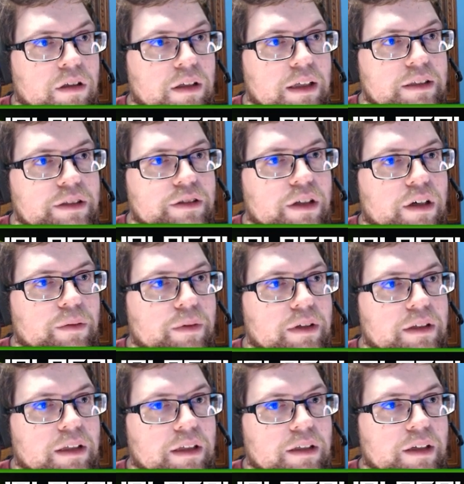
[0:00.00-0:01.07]
let's start
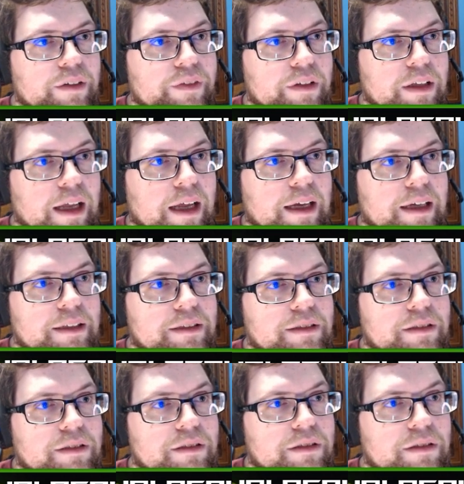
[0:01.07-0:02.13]
with the level
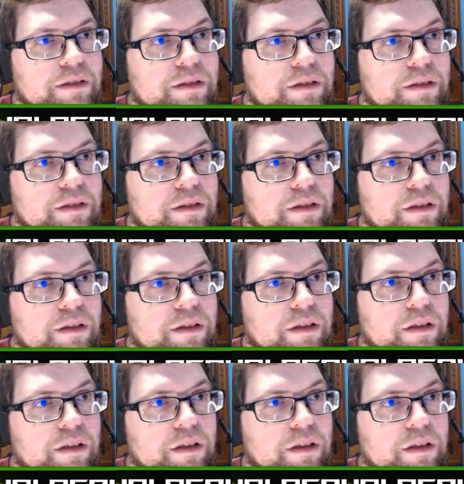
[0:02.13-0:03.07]
S. Okay,